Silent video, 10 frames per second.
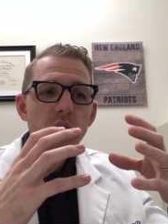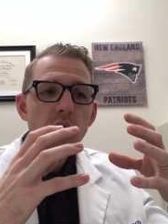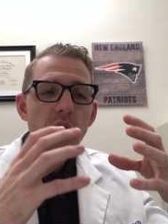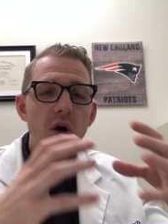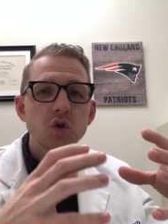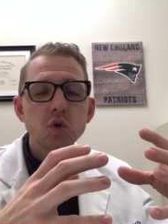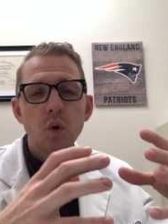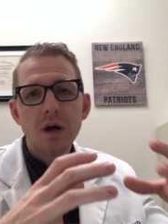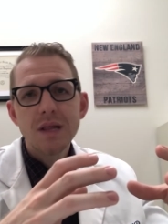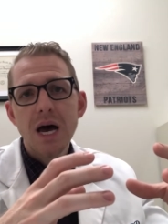will also
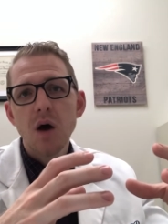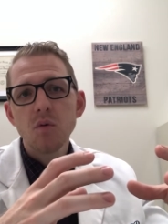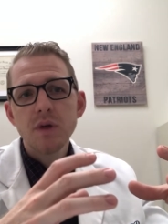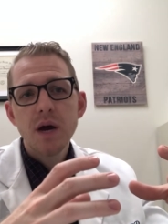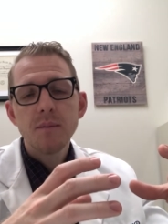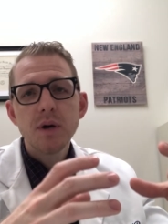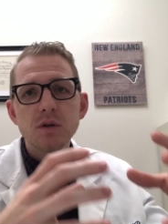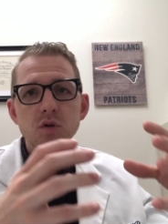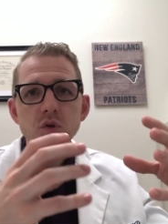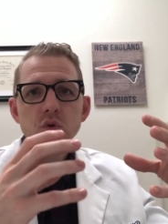allow them
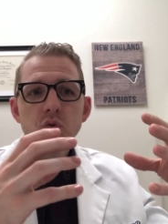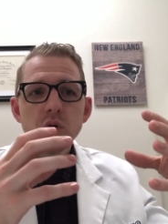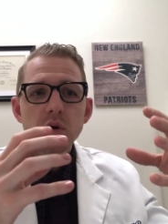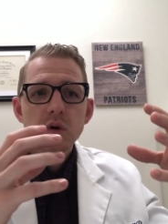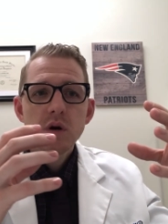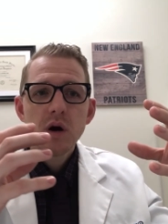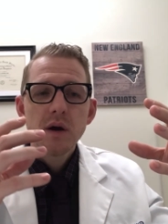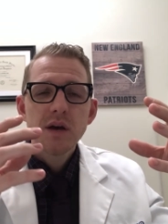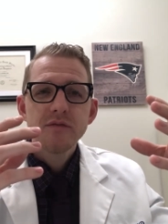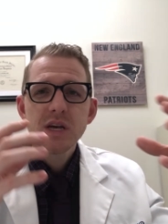to,
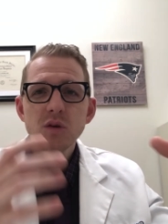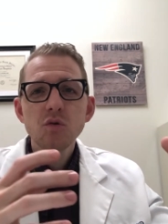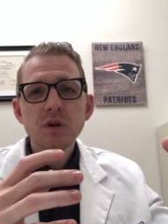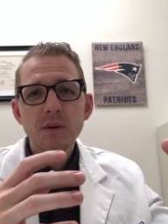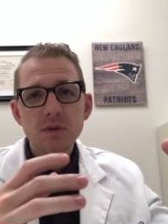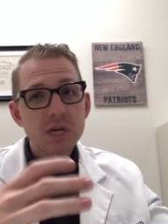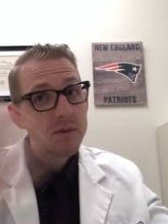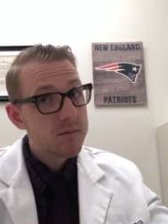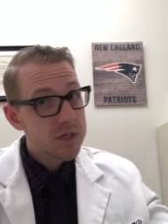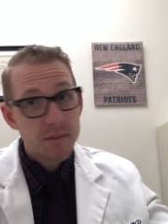if they do double
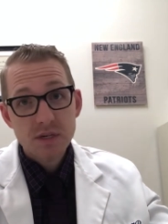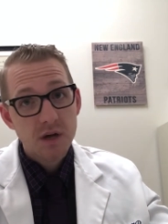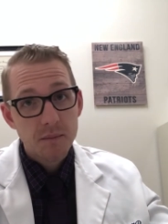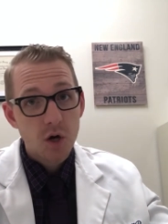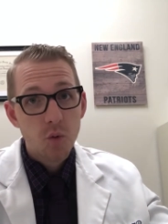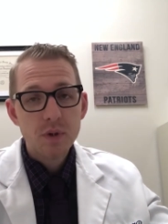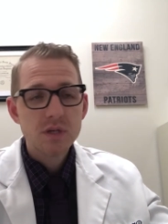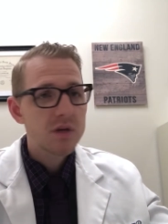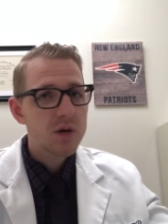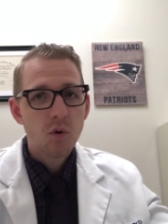team him, somebody's going to be open,
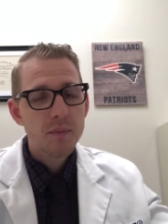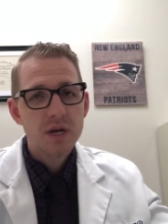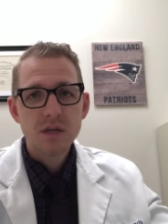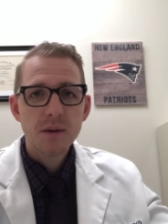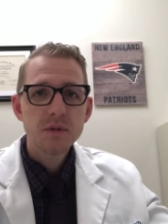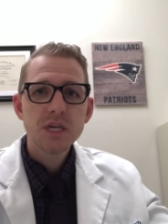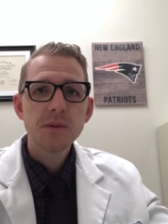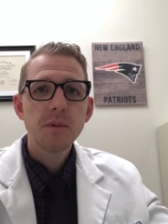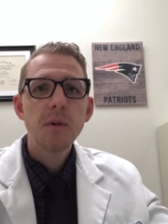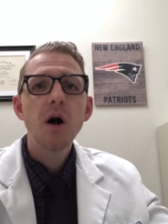so they won't be able to double
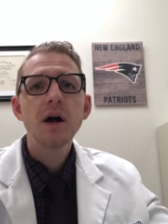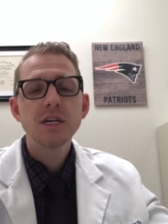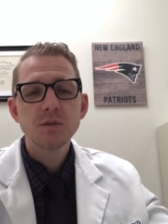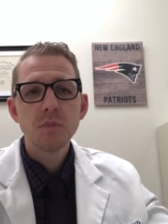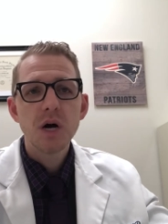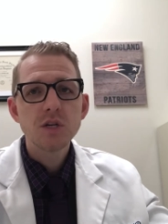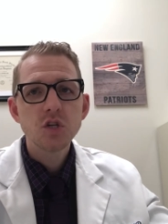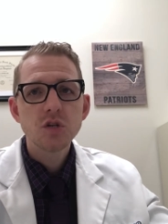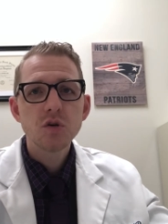team him as much.